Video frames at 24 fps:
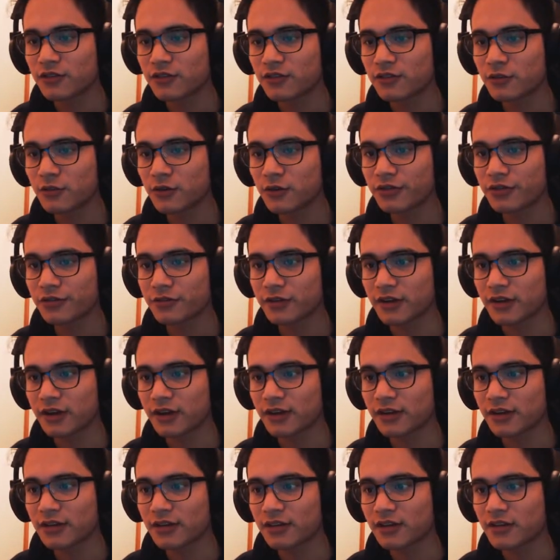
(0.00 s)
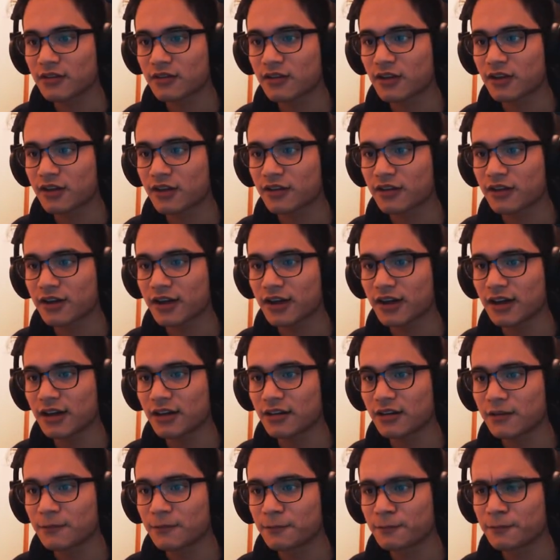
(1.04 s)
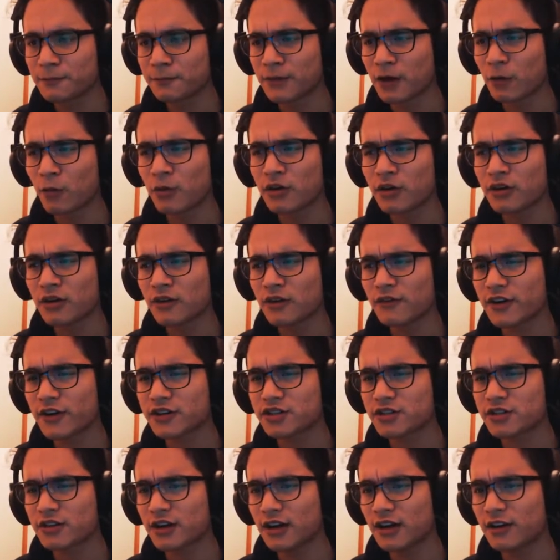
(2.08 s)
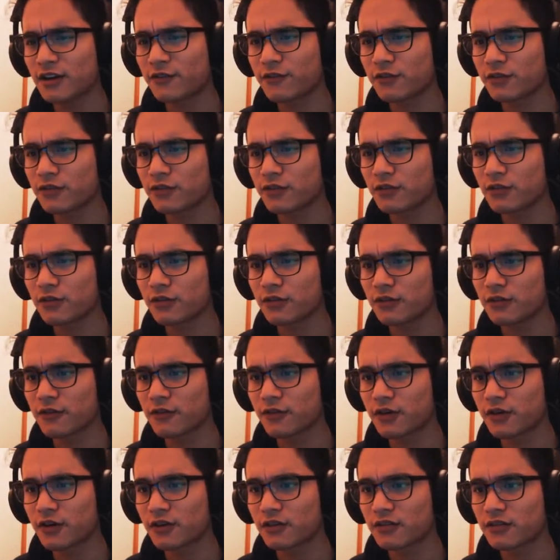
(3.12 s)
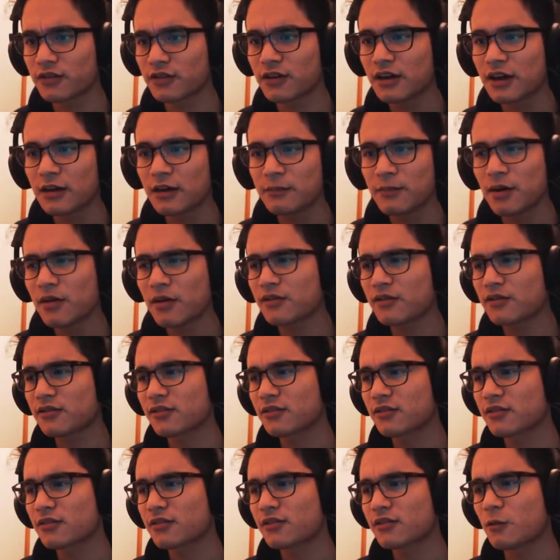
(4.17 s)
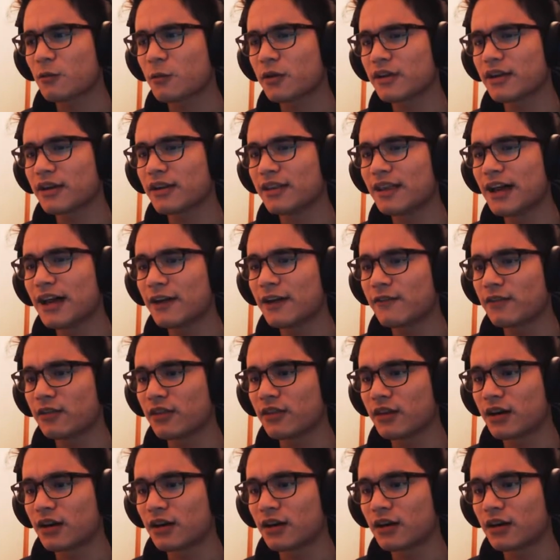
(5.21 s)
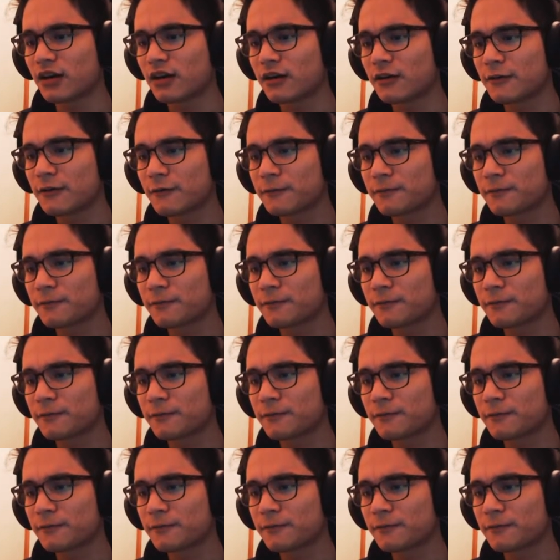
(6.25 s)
In 203. That's all I could get. Hmm, I wonder if I should head for 203 first. Maybe there's someone alive in there.